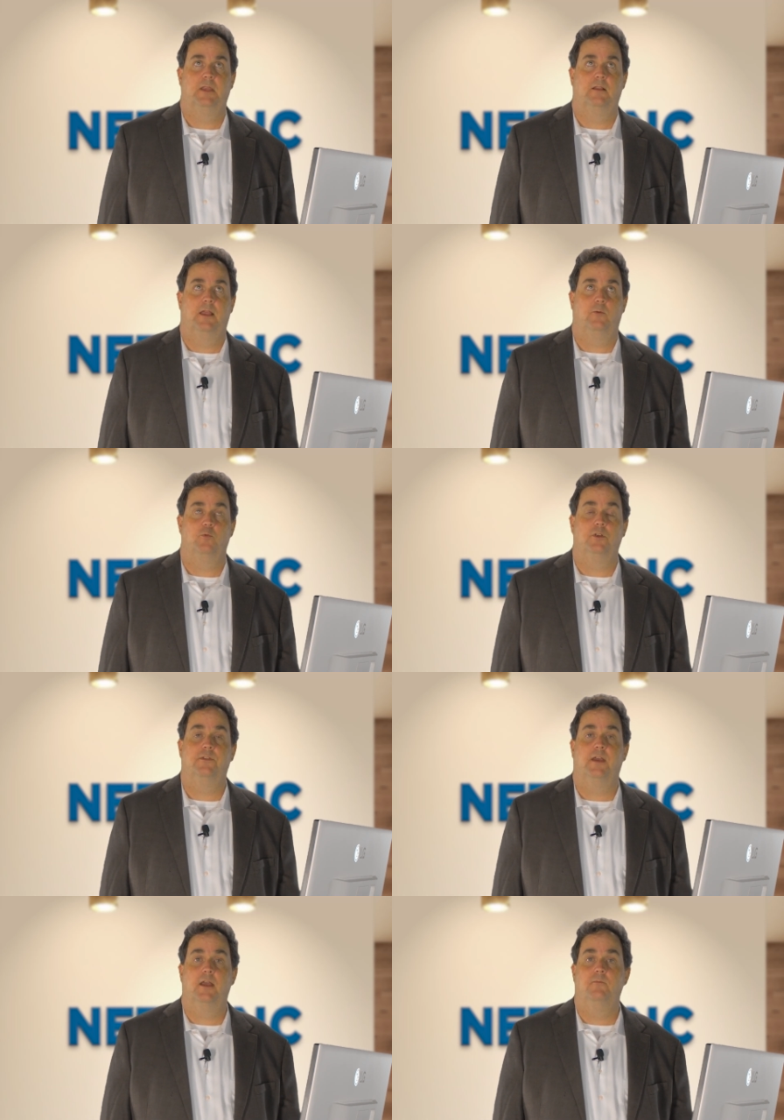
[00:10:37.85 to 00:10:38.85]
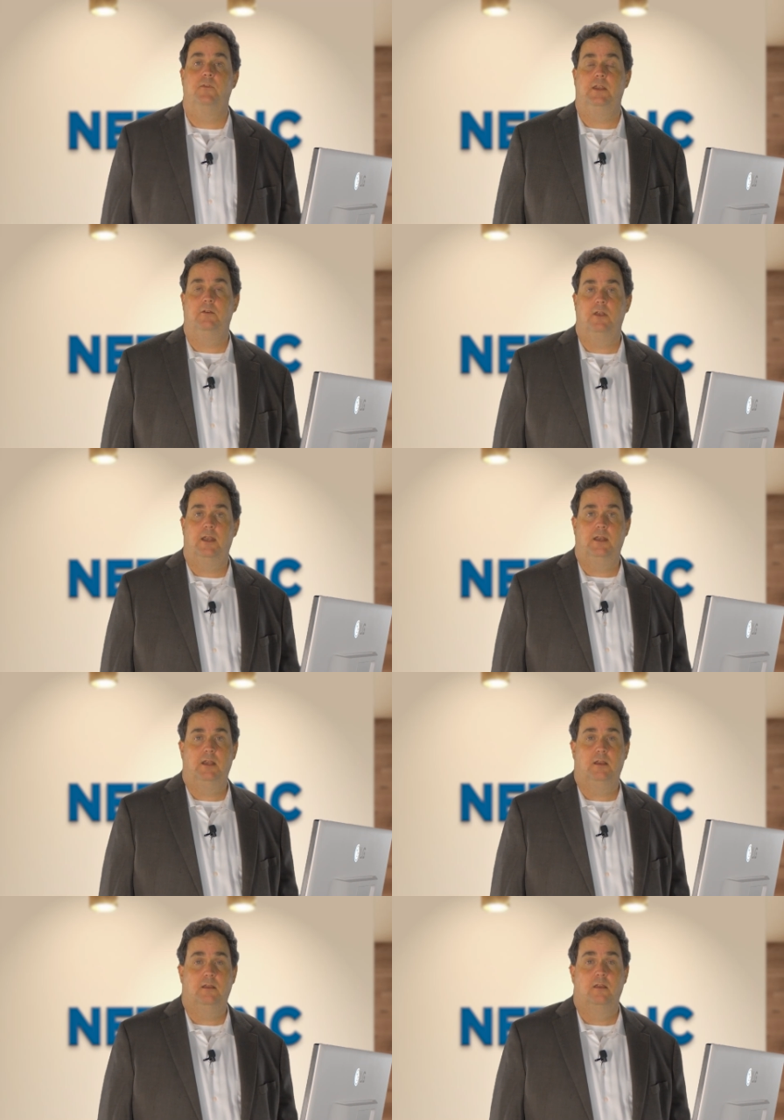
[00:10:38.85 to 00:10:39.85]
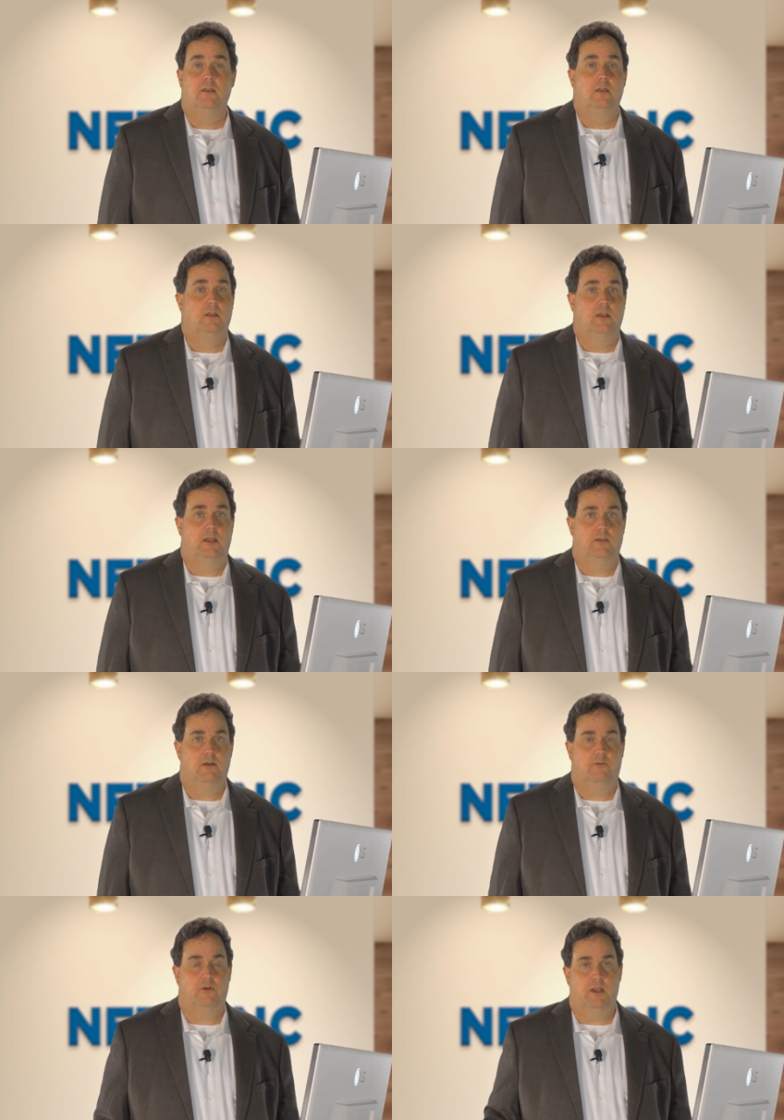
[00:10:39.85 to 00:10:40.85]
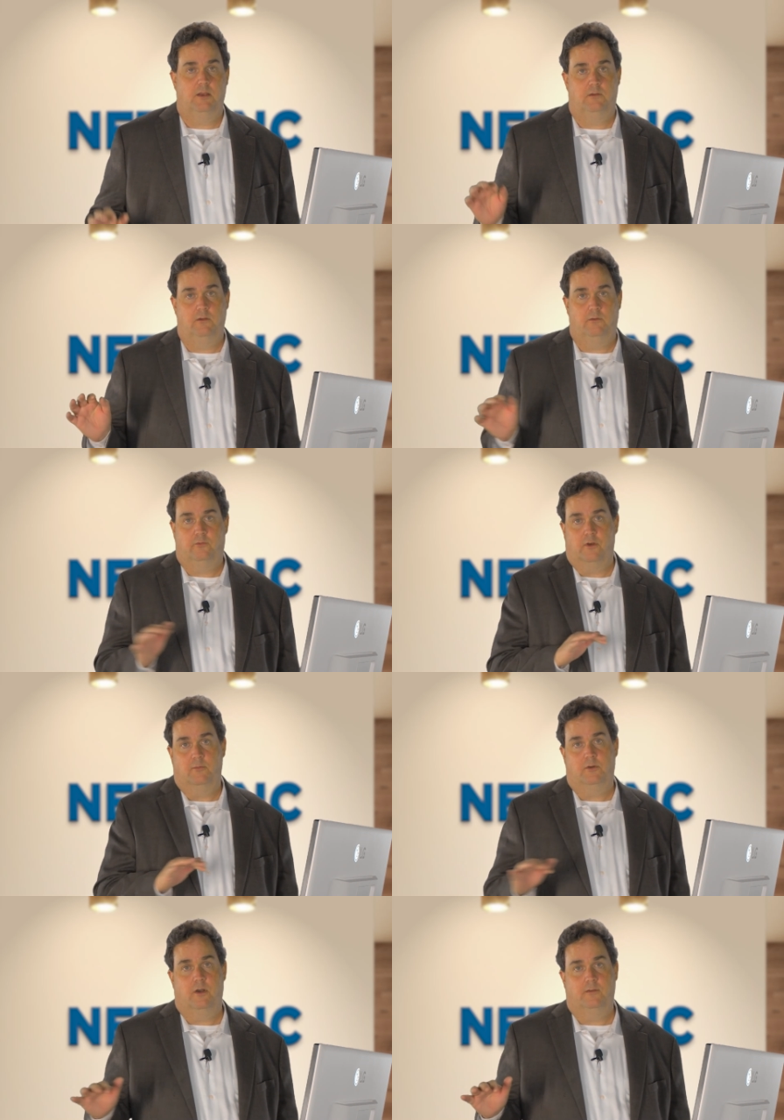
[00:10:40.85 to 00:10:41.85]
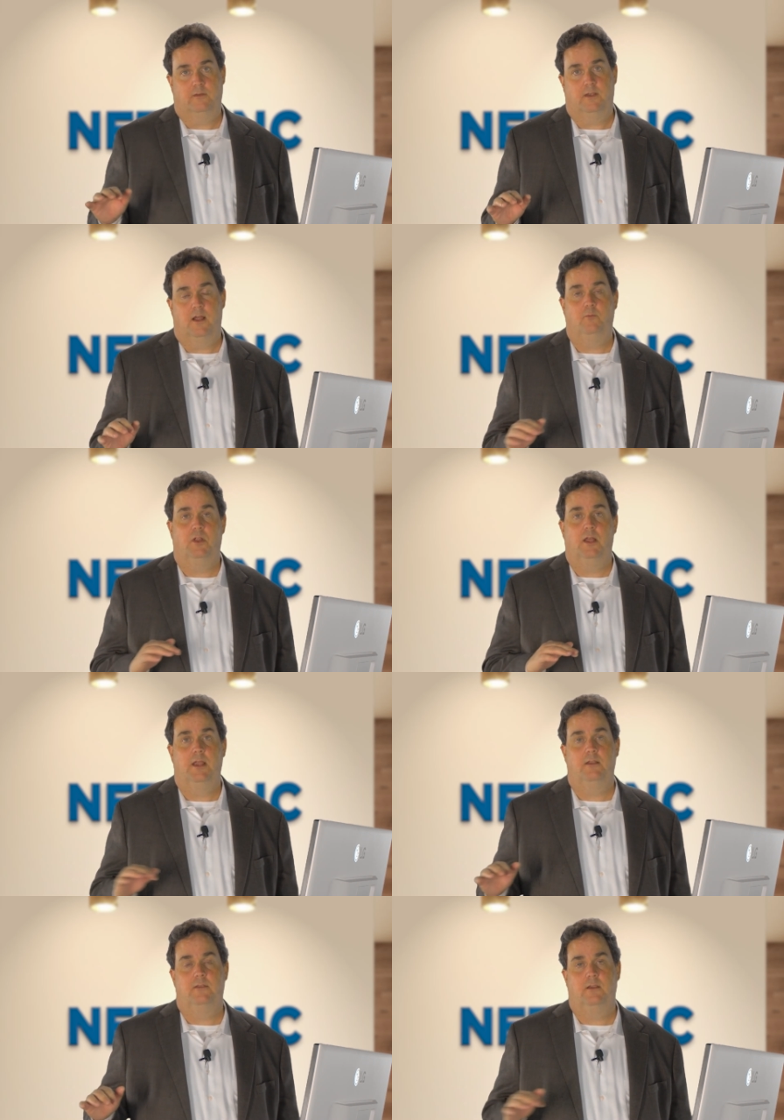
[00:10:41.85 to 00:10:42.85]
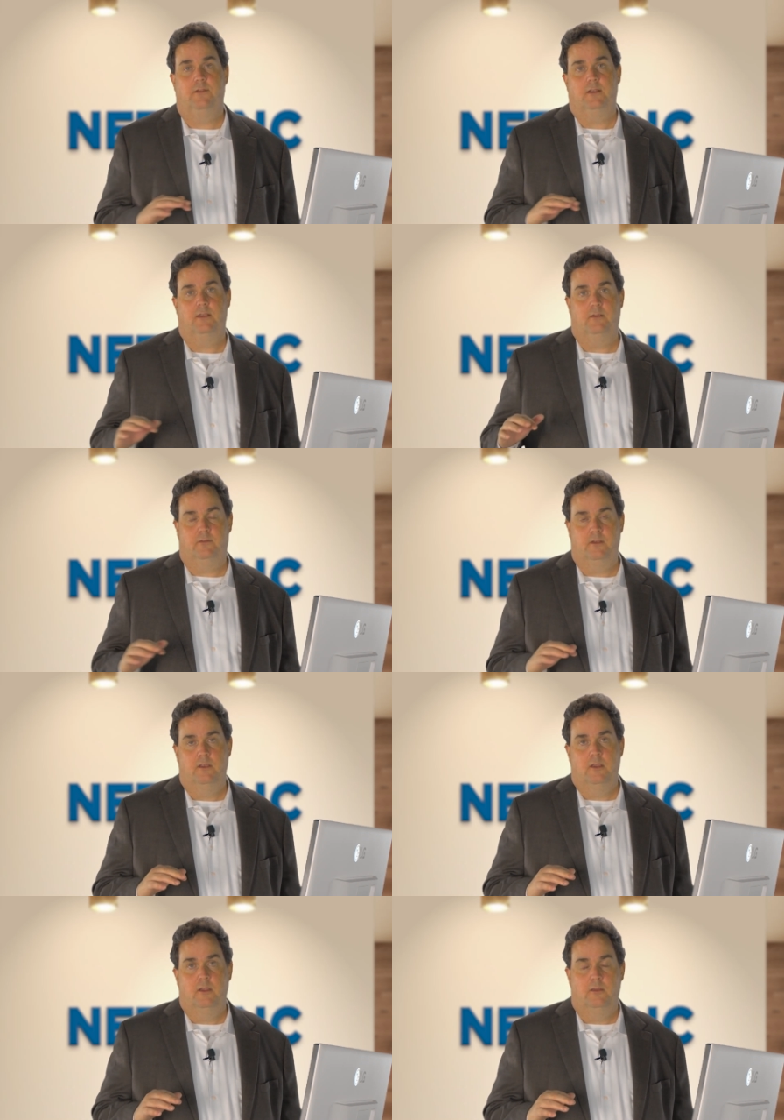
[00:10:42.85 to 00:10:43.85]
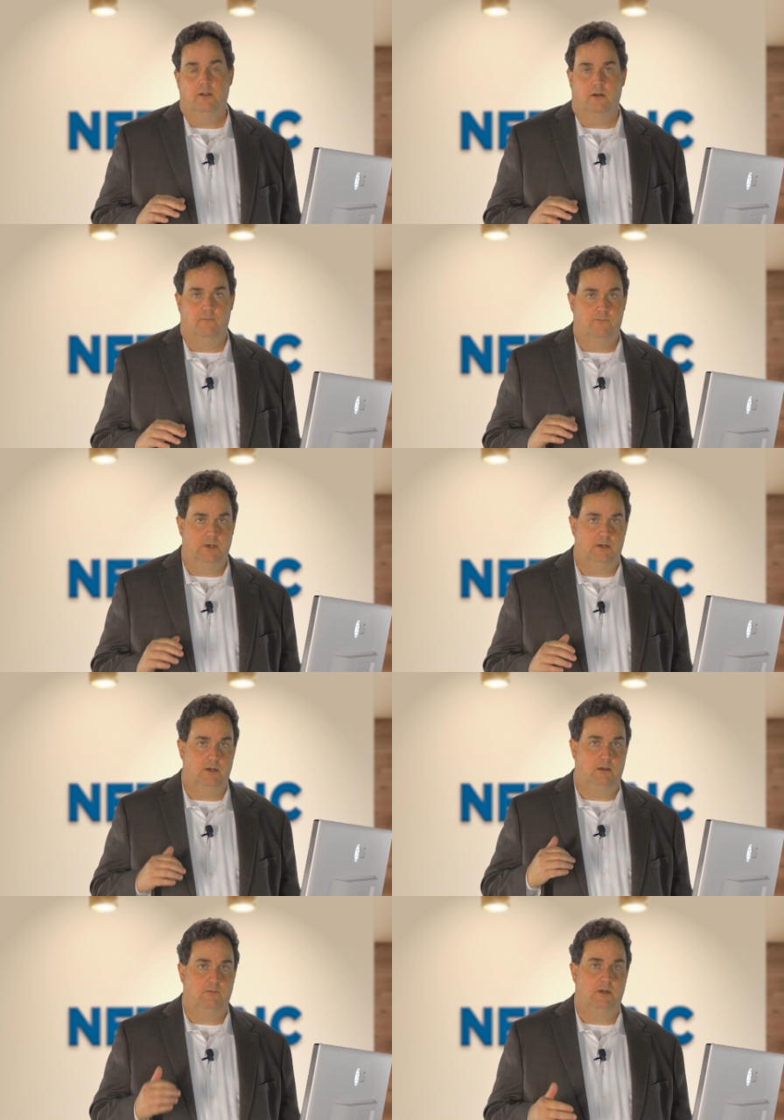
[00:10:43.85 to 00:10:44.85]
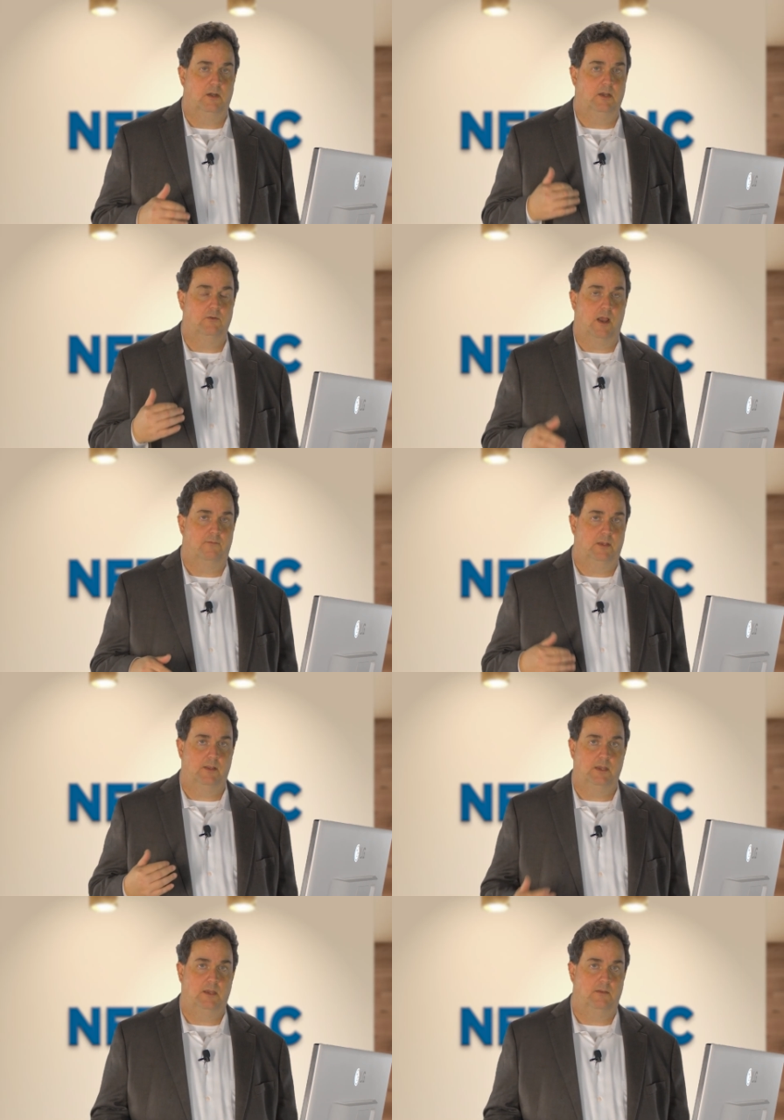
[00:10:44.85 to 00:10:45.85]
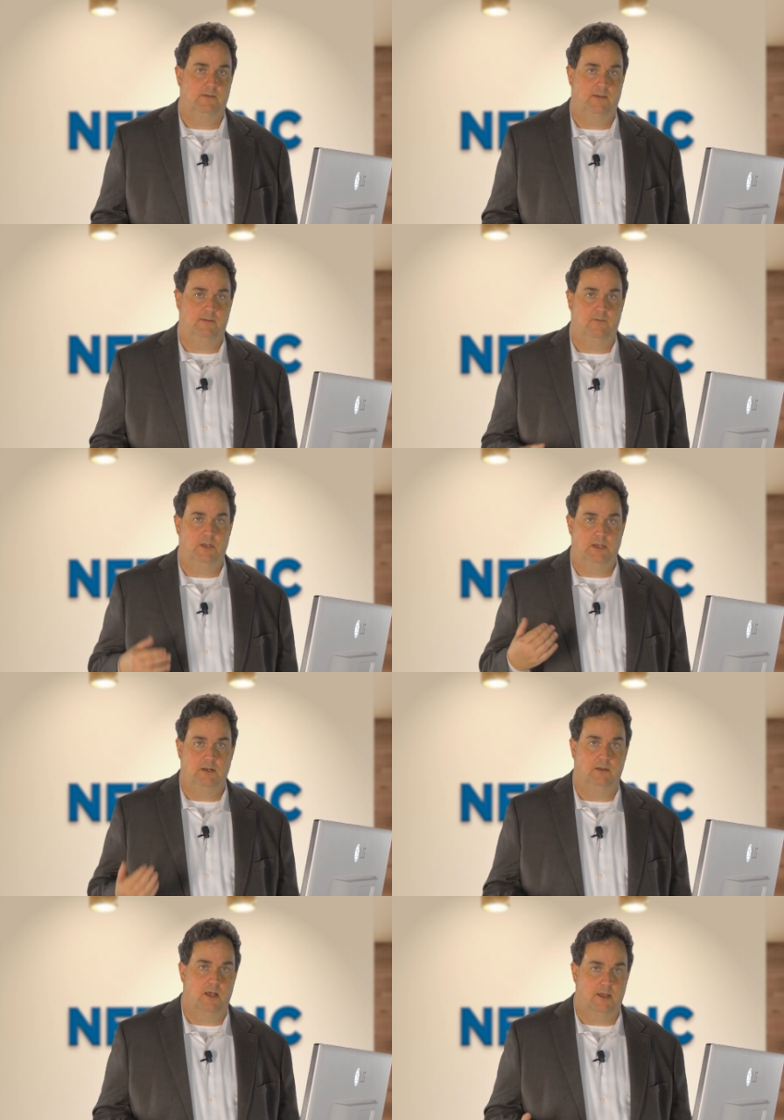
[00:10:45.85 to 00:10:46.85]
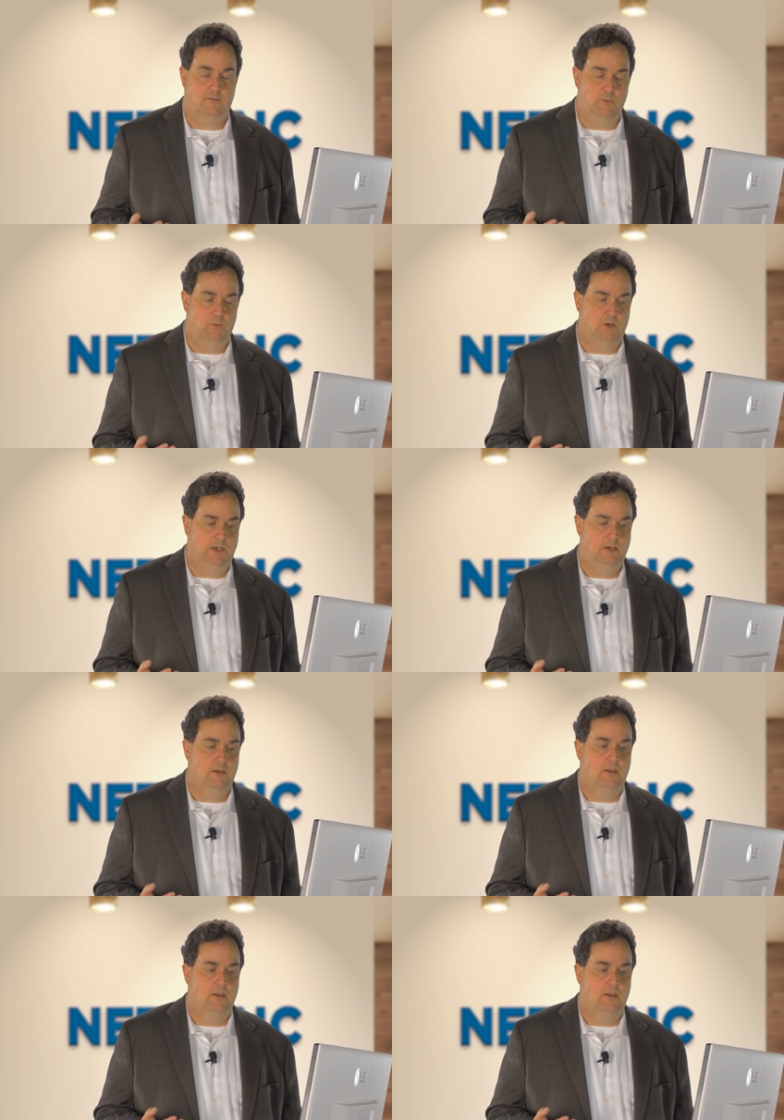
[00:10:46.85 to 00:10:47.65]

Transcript: like real-time video editing, and they're trying to scrub across a timeline, things like this that are very, very graphically intensive and need a lot of memory.